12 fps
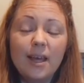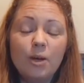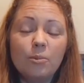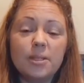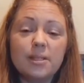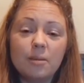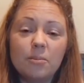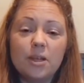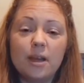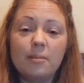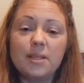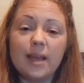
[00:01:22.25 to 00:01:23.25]
But
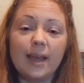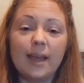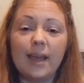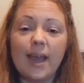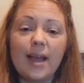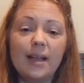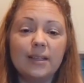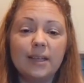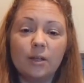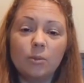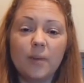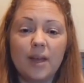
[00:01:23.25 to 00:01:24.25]
sometimes that can get a
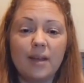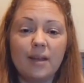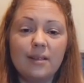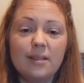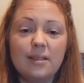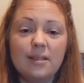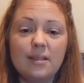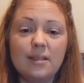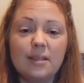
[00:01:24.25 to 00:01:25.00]
little bit